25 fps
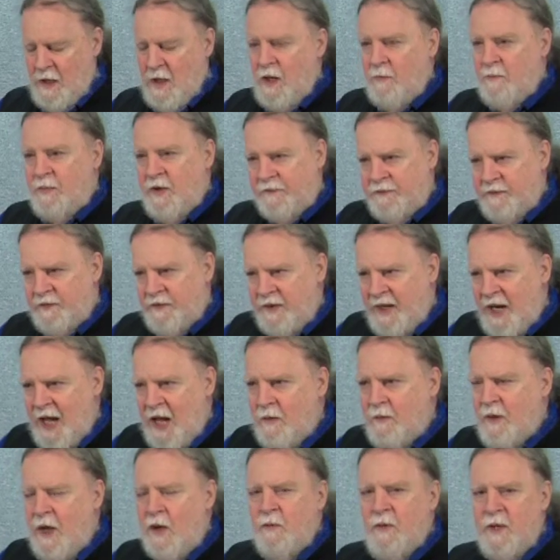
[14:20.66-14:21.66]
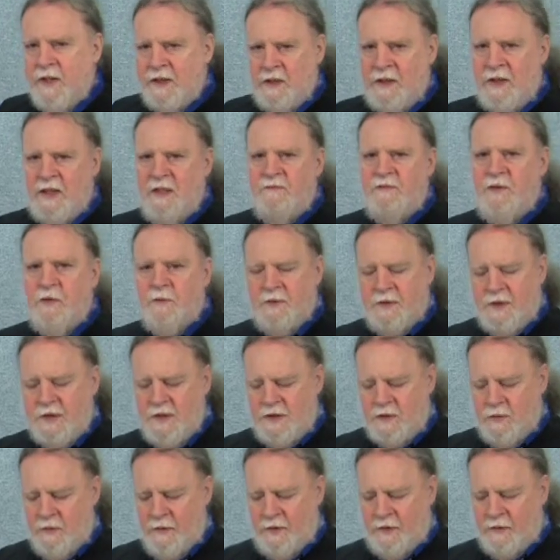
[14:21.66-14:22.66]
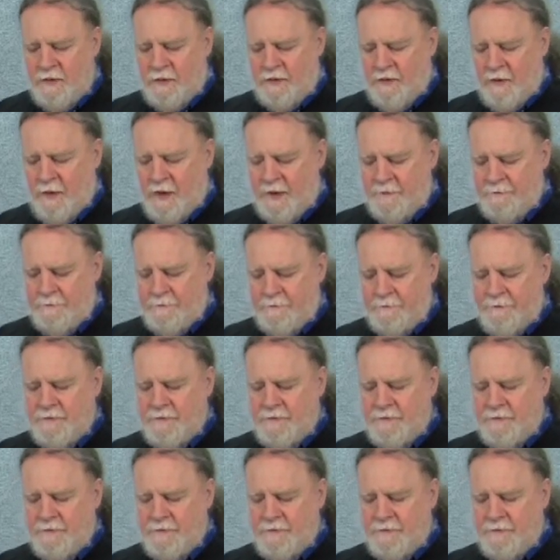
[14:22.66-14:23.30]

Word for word: But for now, I want to leave you with this one thought.